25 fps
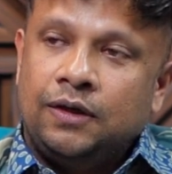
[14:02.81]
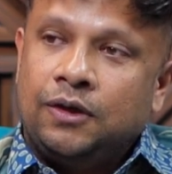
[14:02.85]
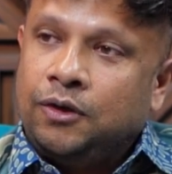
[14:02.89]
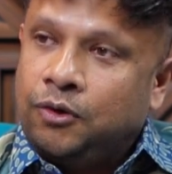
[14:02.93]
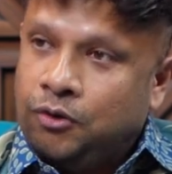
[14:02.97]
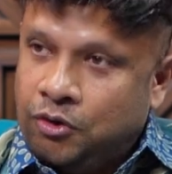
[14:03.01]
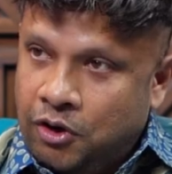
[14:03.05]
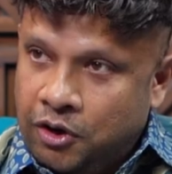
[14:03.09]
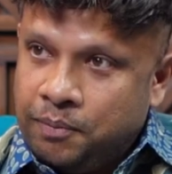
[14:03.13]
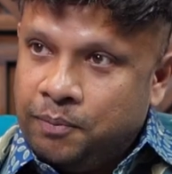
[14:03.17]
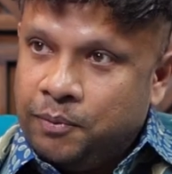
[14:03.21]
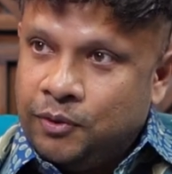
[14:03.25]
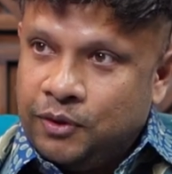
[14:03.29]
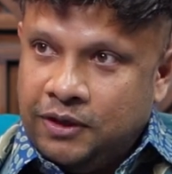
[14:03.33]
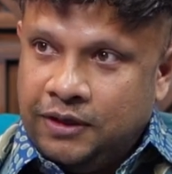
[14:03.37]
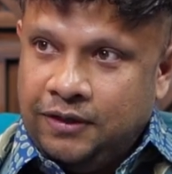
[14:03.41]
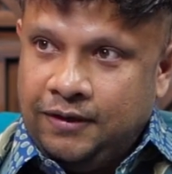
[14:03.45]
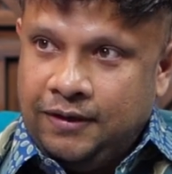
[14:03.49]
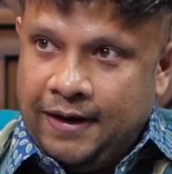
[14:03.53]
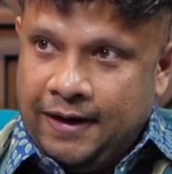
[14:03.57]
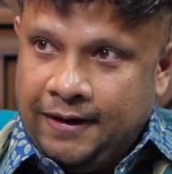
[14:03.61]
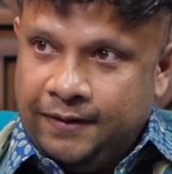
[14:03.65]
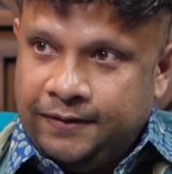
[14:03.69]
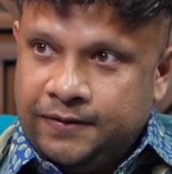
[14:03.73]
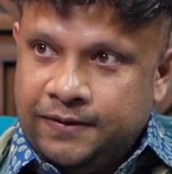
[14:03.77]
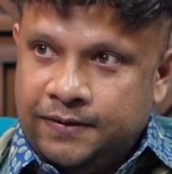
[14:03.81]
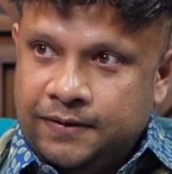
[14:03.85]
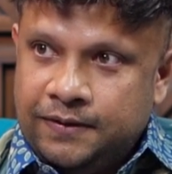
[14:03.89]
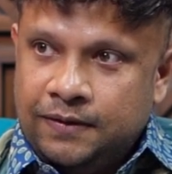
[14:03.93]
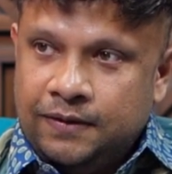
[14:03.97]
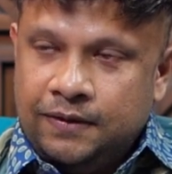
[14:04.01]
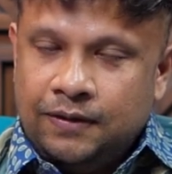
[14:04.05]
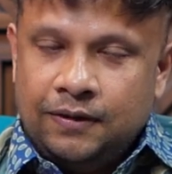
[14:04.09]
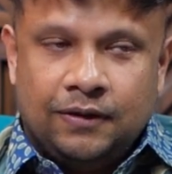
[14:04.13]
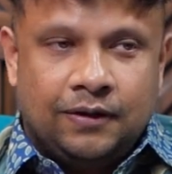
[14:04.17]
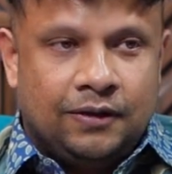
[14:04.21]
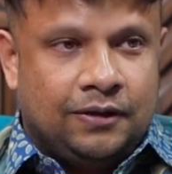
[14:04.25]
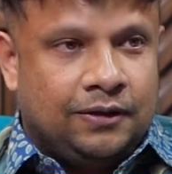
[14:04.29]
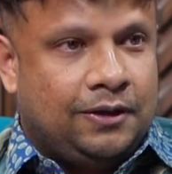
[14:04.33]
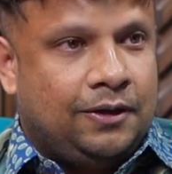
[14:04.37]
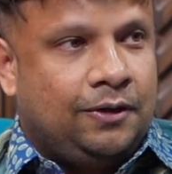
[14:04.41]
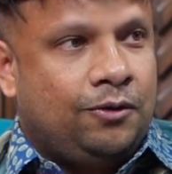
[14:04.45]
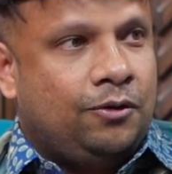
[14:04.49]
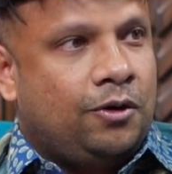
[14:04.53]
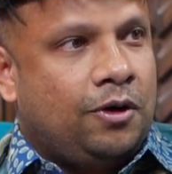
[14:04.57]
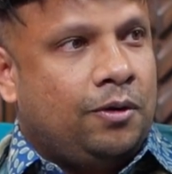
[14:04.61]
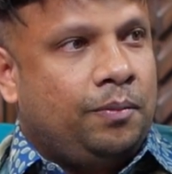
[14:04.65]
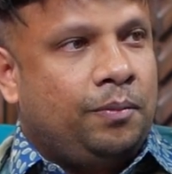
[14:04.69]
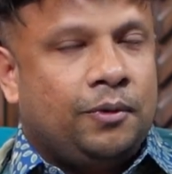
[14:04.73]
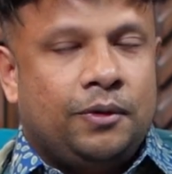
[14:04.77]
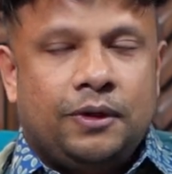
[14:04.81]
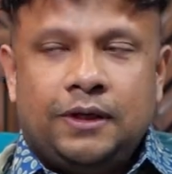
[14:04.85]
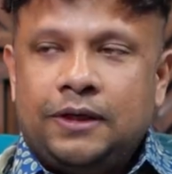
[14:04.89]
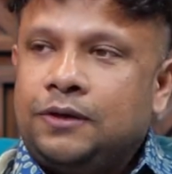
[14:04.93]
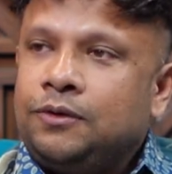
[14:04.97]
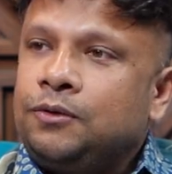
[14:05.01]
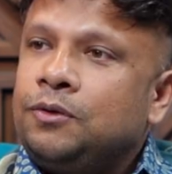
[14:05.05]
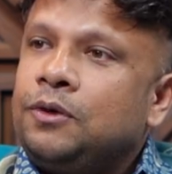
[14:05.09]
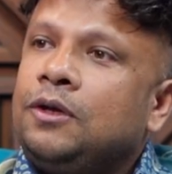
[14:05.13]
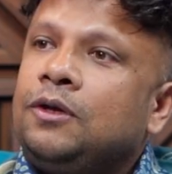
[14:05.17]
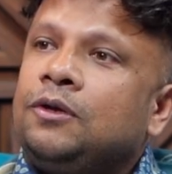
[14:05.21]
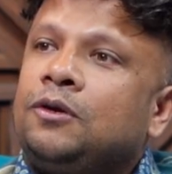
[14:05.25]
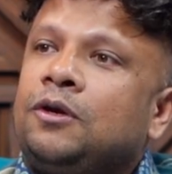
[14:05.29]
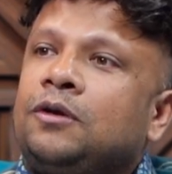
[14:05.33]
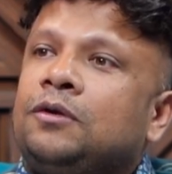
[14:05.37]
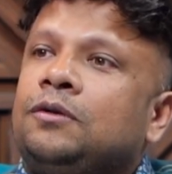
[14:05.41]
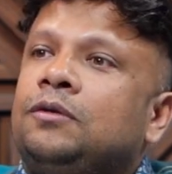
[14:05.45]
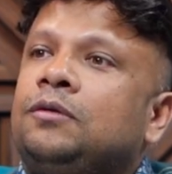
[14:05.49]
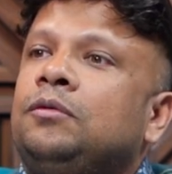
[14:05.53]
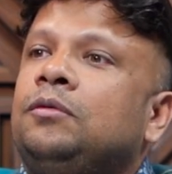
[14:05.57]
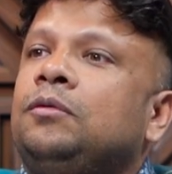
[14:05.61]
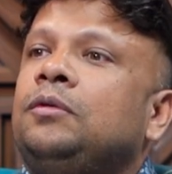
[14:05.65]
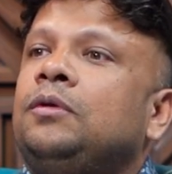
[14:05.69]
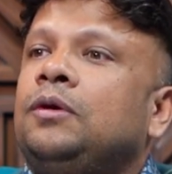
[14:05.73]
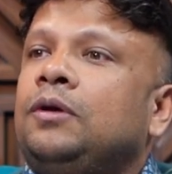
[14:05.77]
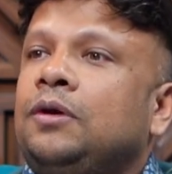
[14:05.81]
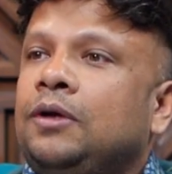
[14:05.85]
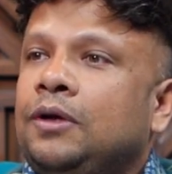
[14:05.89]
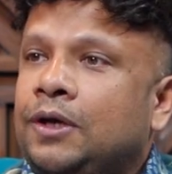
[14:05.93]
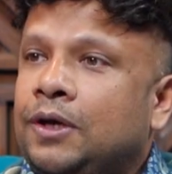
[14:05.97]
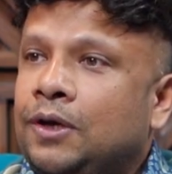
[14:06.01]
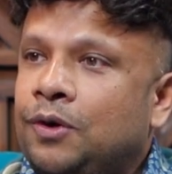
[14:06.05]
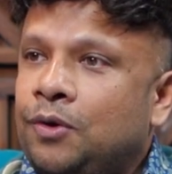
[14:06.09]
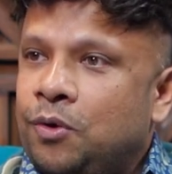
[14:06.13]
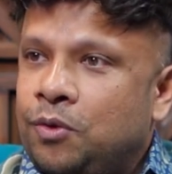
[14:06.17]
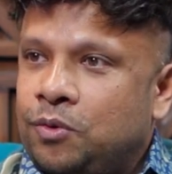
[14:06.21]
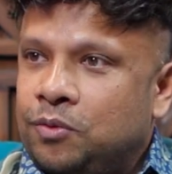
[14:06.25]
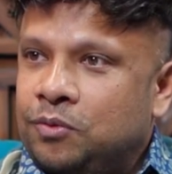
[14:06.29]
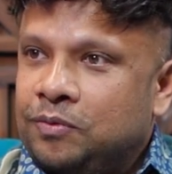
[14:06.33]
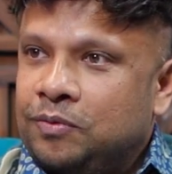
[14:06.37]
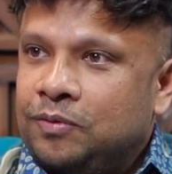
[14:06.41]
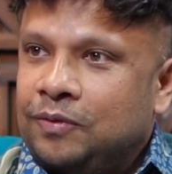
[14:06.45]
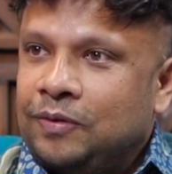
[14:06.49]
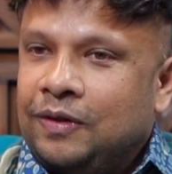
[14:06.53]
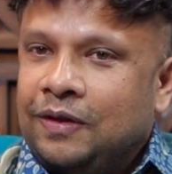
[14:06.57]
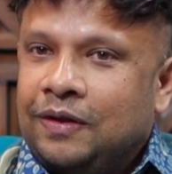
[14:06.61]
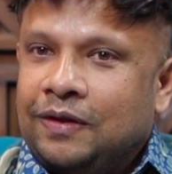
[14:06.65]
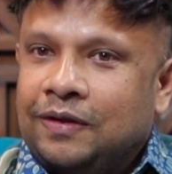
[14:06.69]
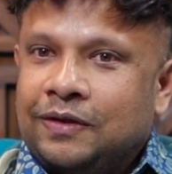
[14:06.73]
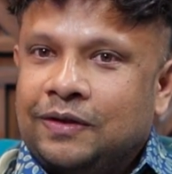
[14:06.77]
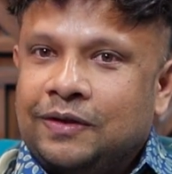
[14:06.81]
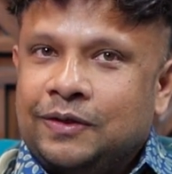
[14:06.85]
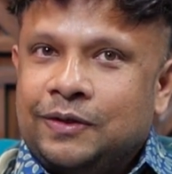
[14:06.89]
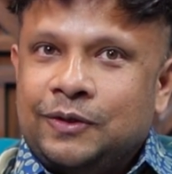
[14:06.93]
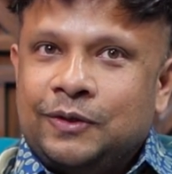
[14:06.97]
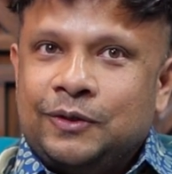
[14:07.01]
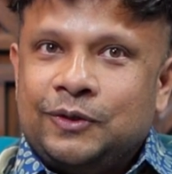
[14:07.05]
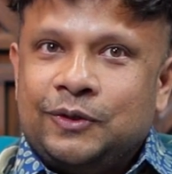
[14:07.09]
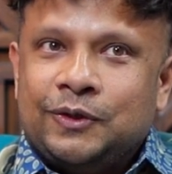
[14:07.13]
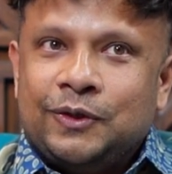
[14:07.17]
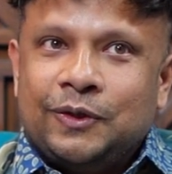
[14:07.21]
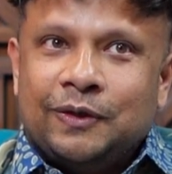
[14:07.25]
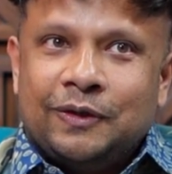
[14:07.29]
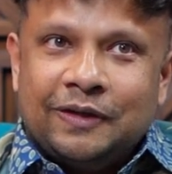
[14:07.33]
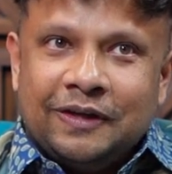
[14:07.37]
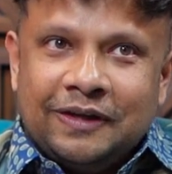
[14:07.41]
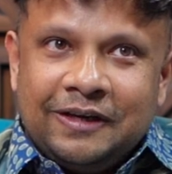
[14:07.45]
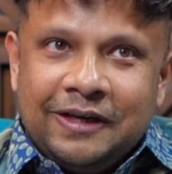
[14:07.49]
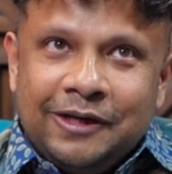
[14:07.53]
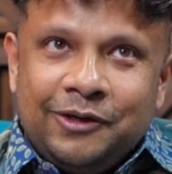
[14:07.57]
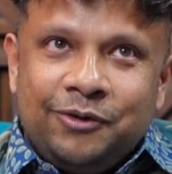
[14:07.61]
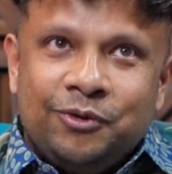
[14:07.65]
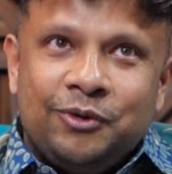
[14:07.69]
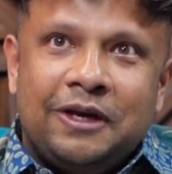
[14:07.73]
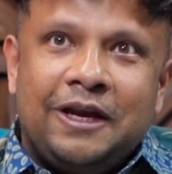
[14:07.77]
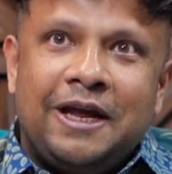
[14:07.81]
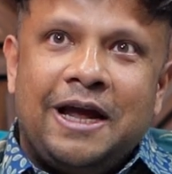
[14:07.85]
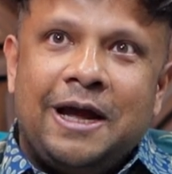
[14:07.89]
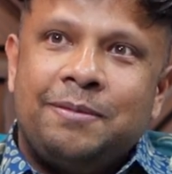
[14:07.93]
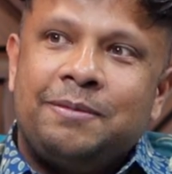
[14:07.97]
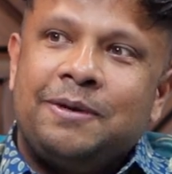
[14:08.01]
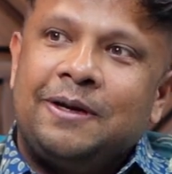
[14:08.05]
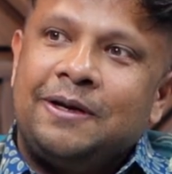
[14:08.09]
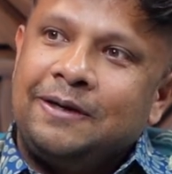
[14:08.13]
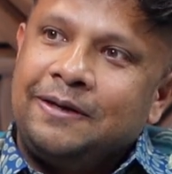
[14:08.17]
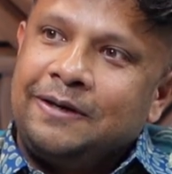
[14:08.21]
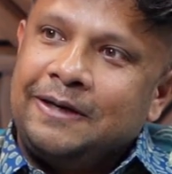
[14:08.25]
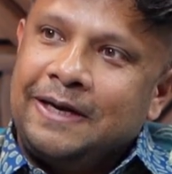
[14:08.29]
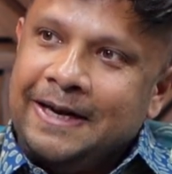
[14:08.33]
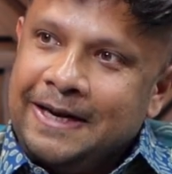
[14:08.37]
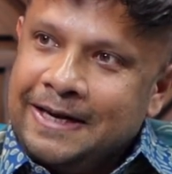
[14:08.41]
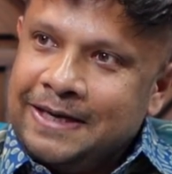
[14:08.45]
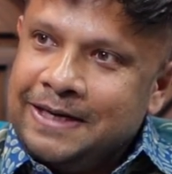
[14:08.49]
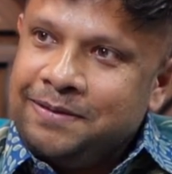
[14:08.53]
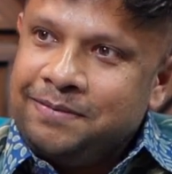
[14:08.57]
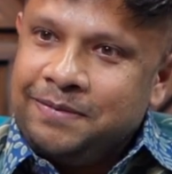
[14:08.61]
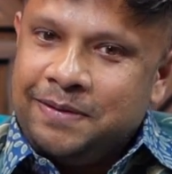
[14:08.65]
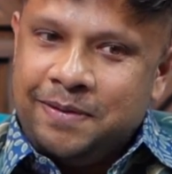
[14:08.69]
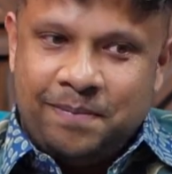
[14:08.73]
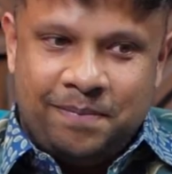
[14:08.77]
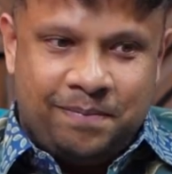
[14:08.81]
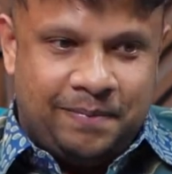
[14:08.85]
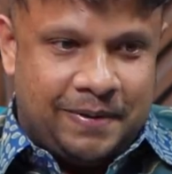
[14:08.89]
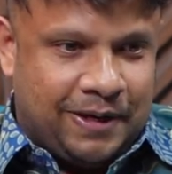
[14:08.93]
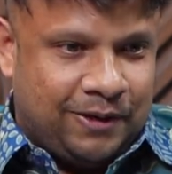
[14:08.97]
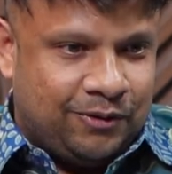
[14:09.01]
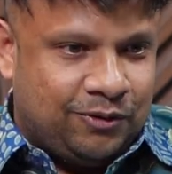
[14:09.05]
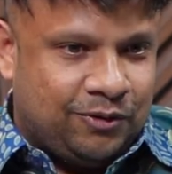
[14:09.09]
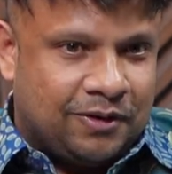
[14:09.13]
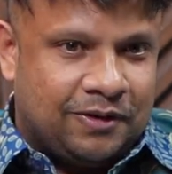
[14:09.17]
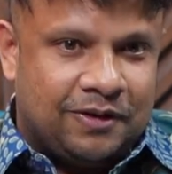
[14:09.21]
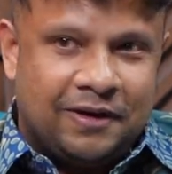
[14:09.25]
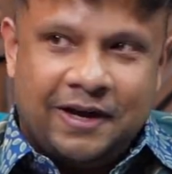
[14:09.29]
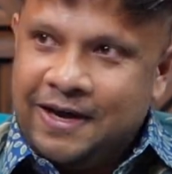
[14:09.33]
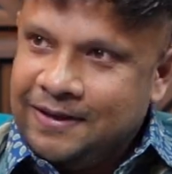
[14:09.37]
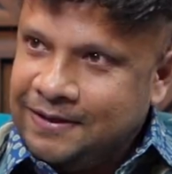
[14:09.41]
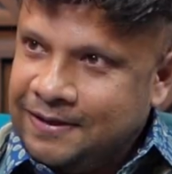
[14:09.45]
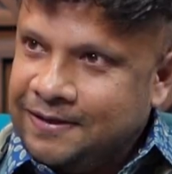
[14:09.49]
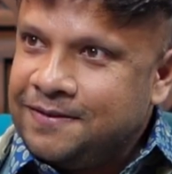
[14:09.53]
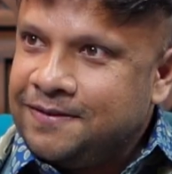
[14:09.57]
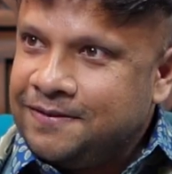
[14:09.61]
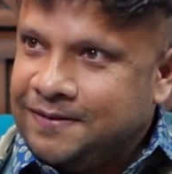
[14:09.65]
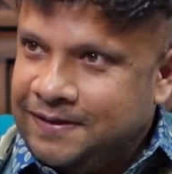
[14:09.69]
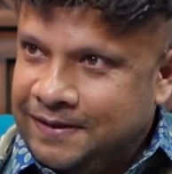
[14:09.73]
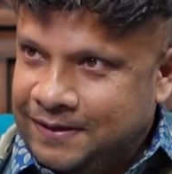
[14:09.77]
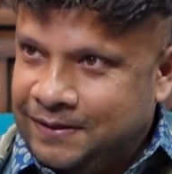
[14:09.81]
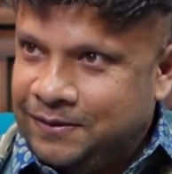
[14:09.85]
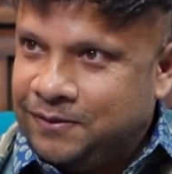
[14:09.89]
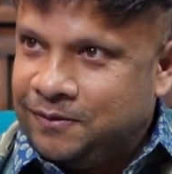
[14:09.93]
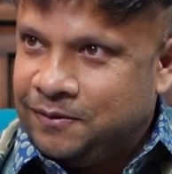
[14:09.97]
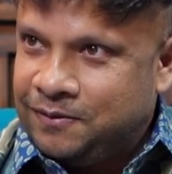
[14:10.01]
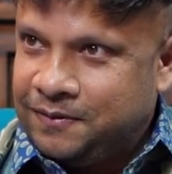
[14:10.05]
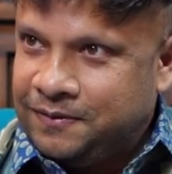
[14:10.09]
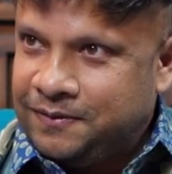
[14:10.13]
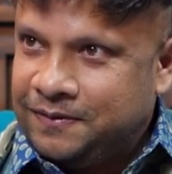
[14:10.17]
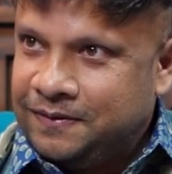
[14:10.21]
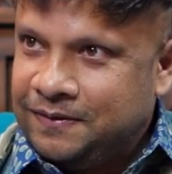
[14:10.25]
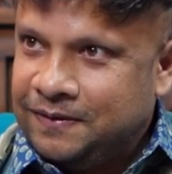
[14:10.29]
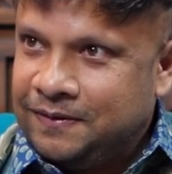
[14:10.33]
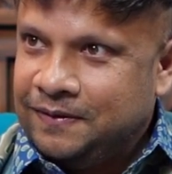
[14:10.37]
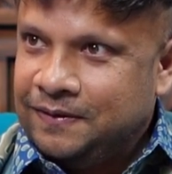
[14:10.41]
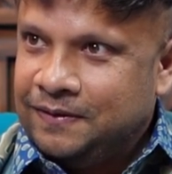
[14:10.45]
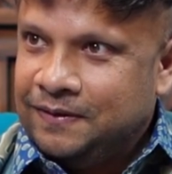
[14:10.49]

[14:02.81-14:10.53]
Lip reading: corporate tax, the corporate will not grow. So it will have a negative impact on other sectors.